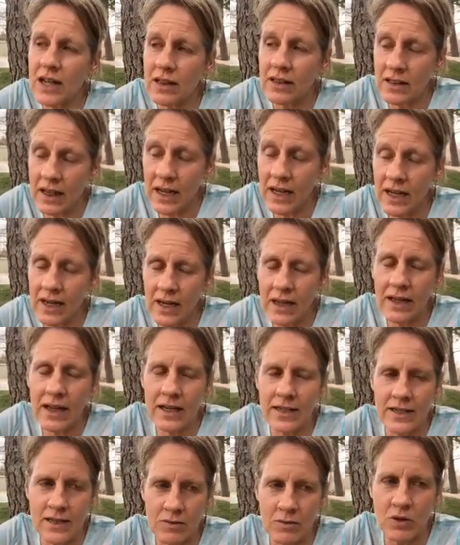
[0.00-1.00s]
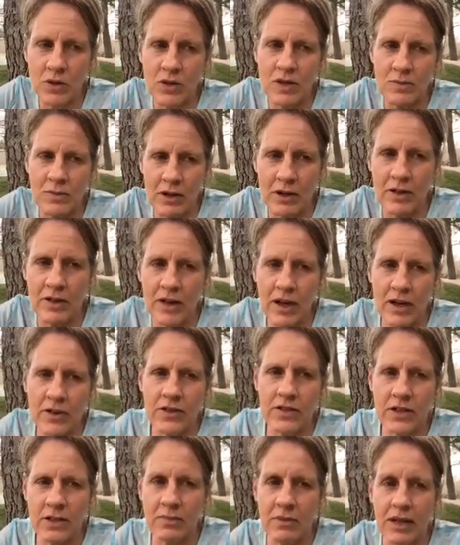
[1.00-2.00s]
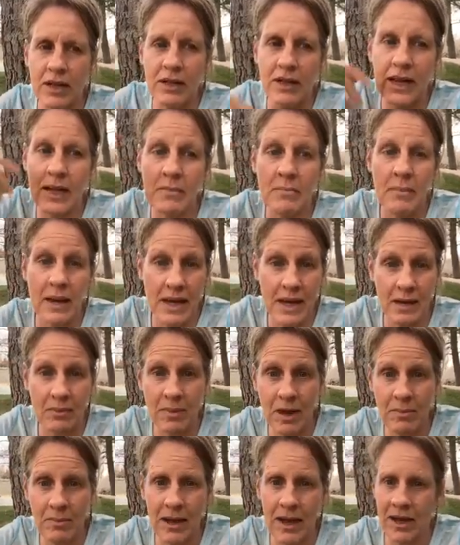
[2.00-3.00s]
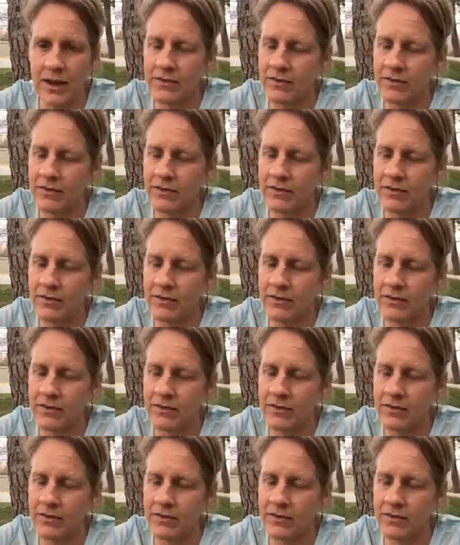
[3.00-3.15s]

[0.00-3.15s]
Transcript: like some chores better than others, but I like making my bed.